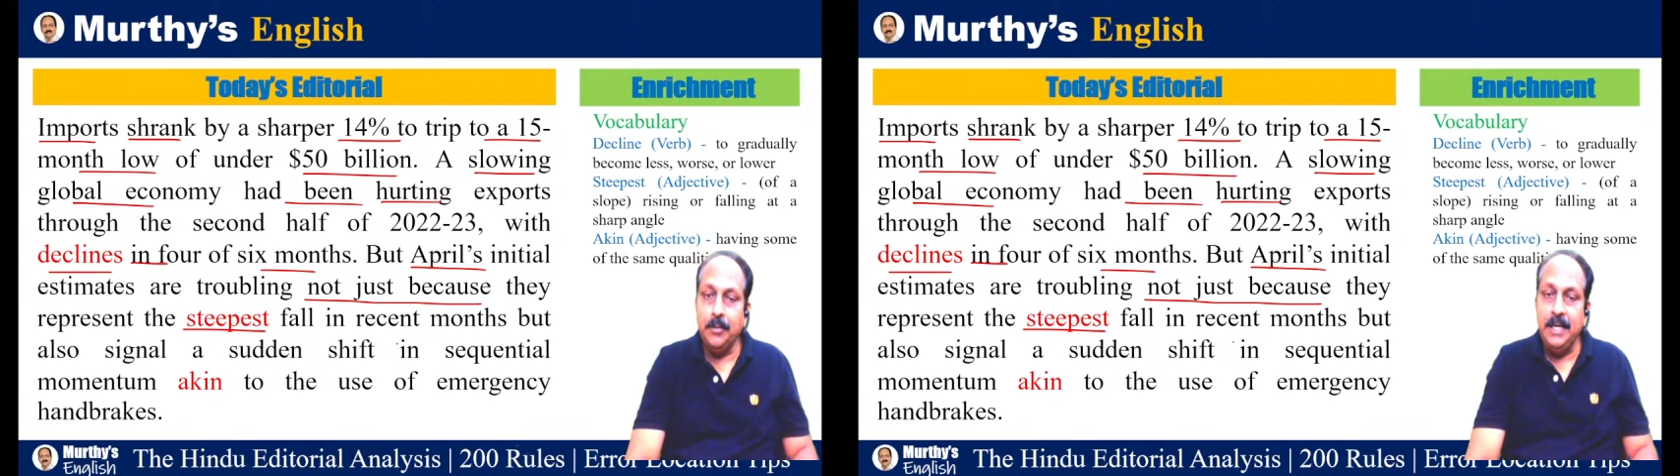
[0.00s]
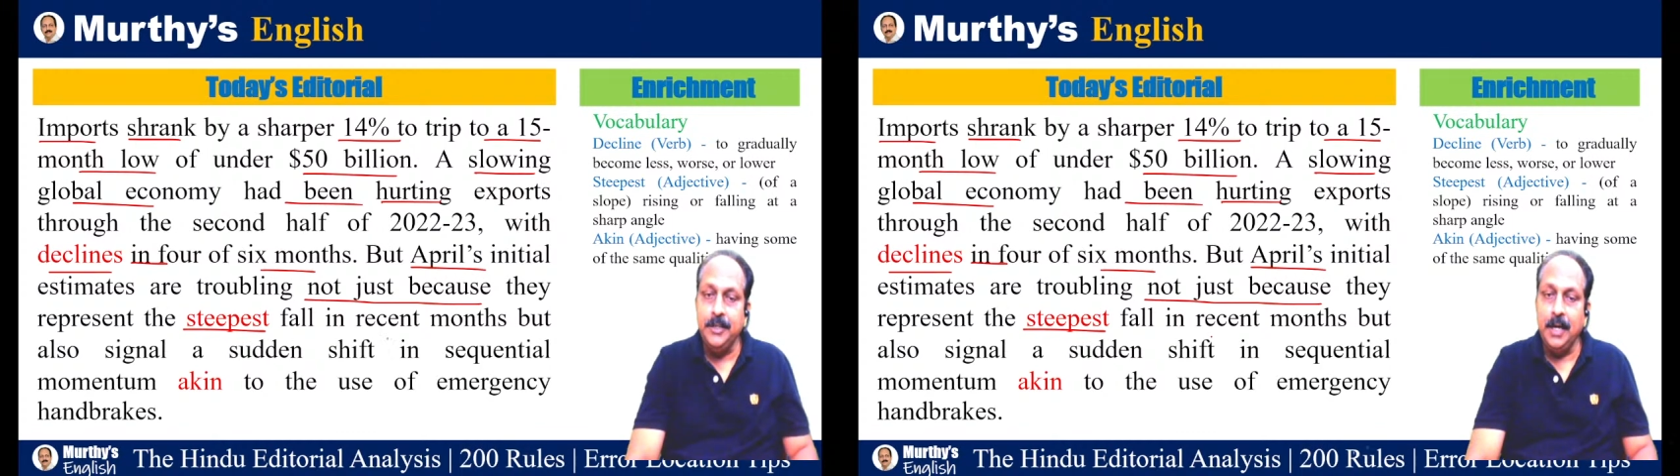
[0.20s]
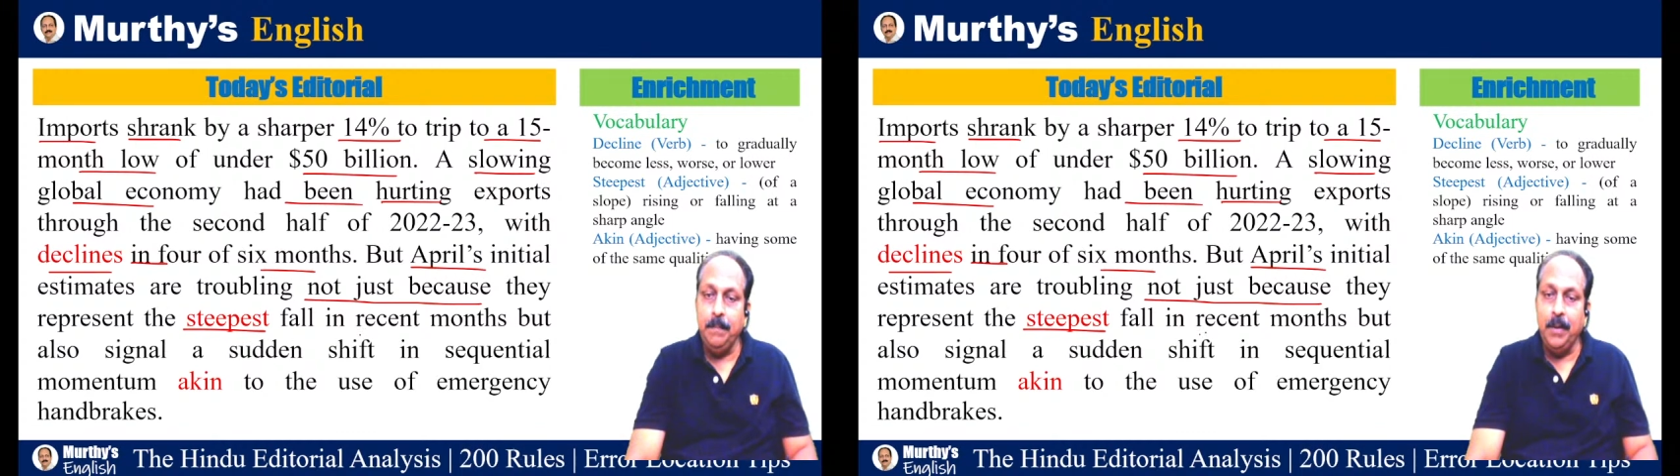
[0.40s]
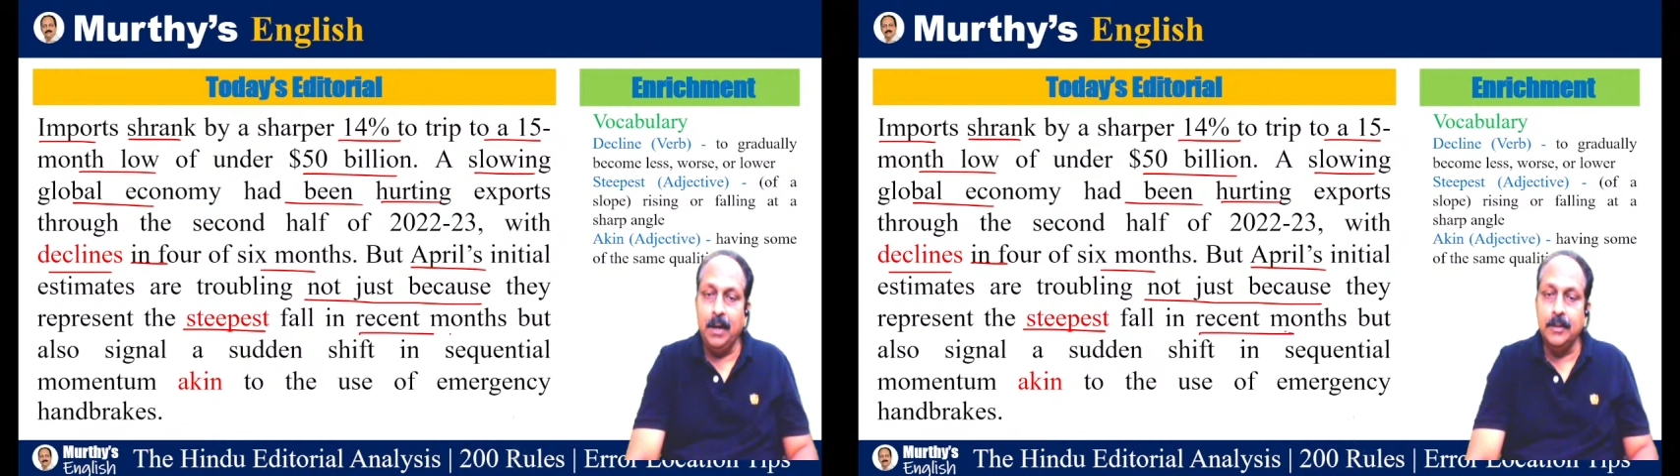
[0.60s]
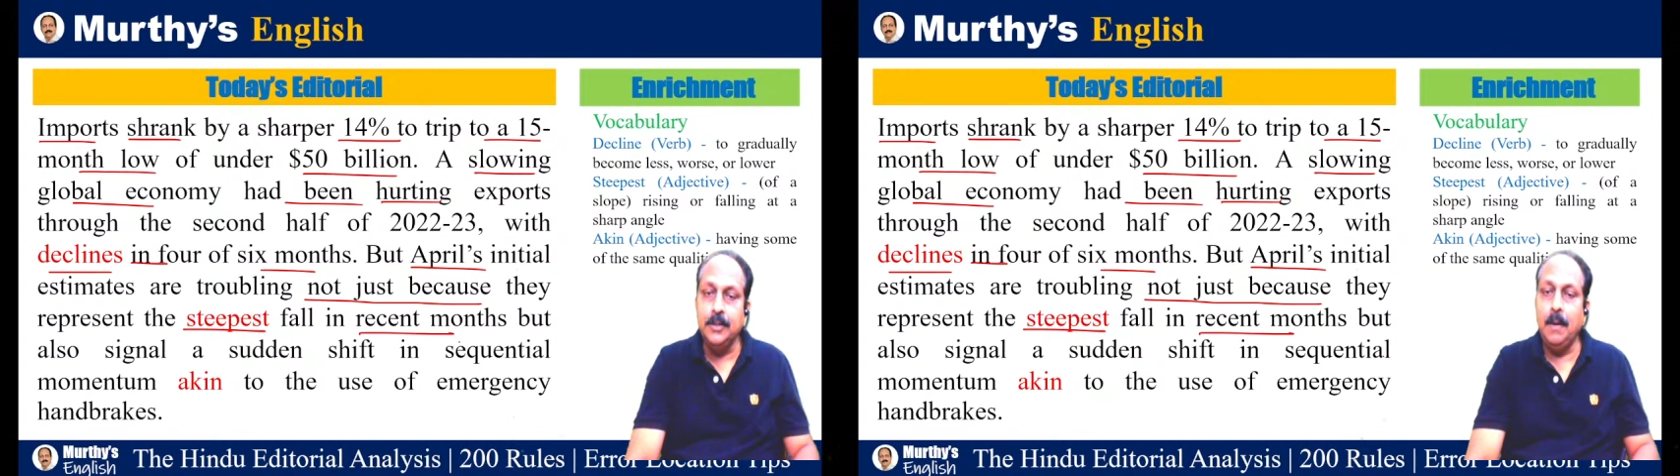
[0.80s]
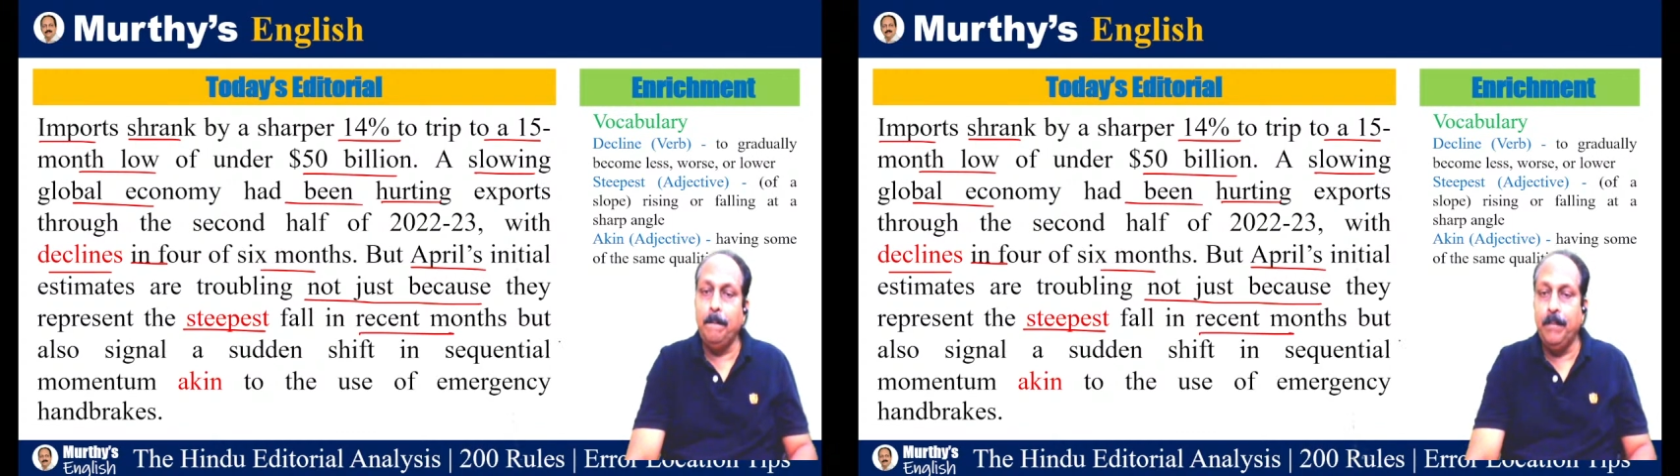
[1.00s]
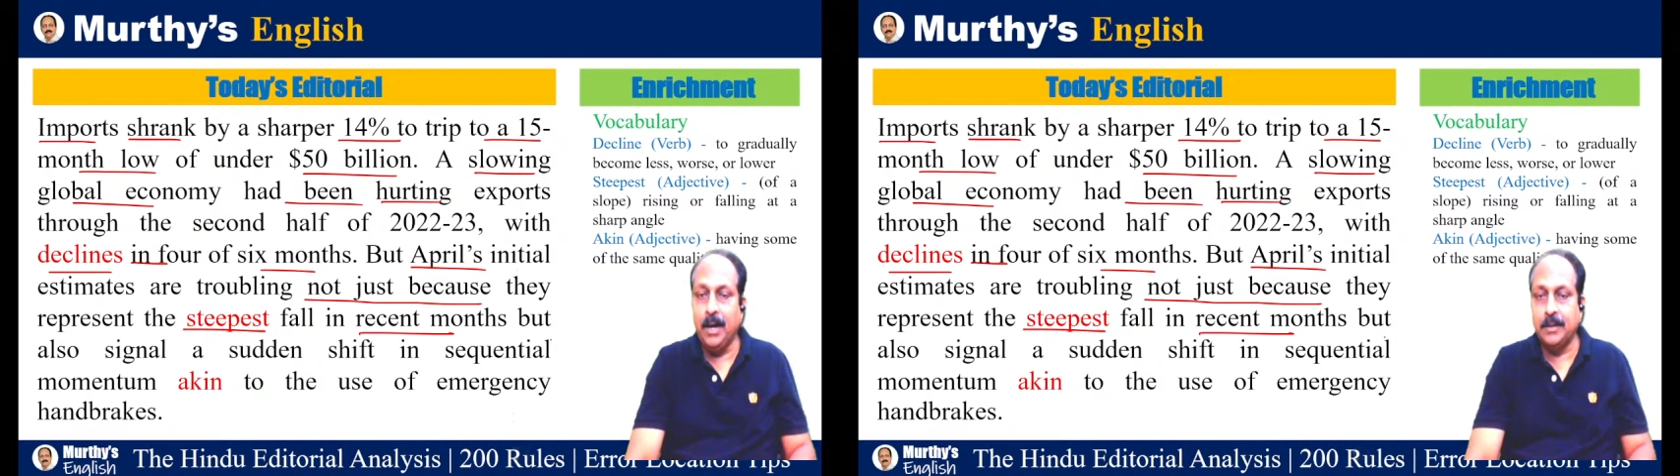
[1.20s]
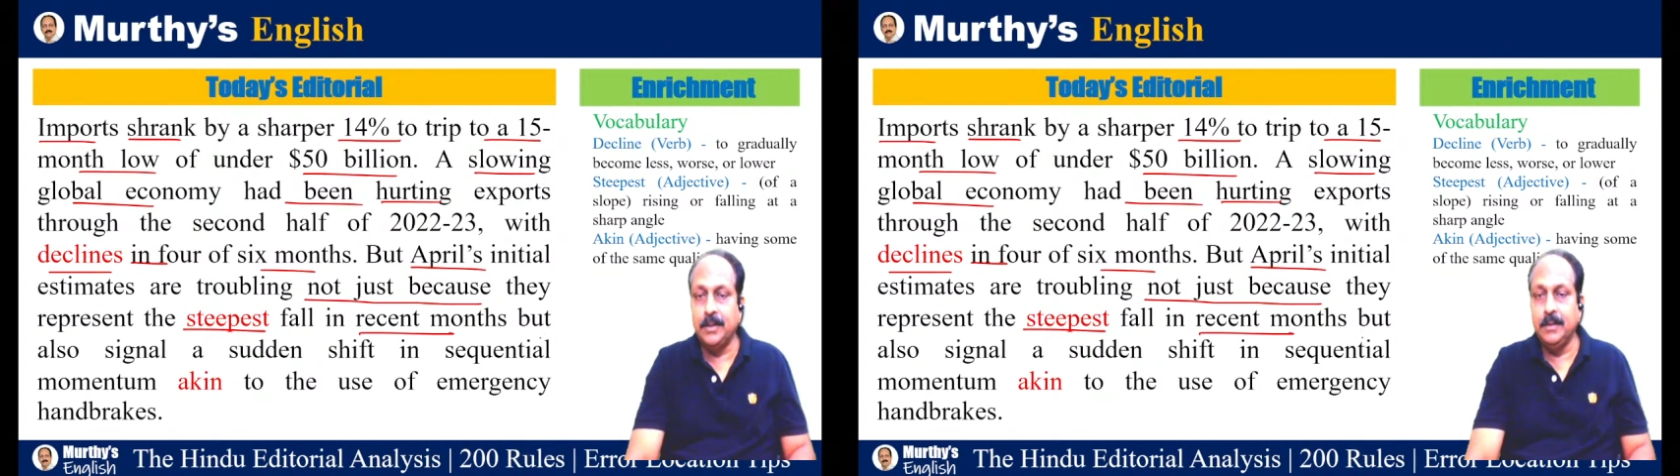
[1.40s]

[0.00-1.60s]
recent months, but